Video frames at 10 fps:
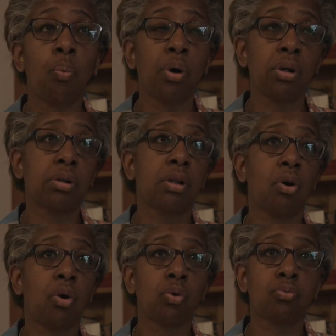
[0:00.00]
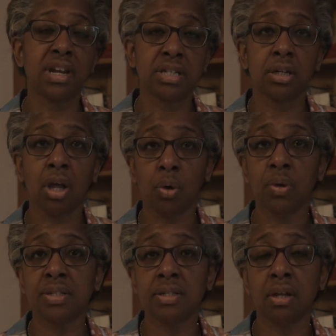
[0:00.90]
will already
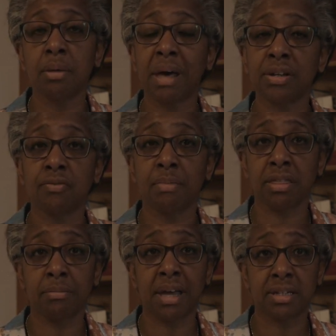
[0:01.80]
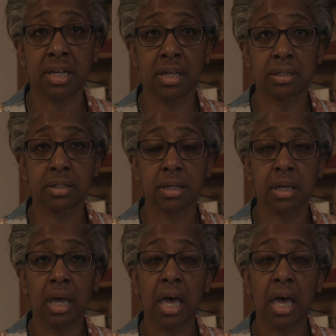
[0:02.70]
know a certain amount of mathematics.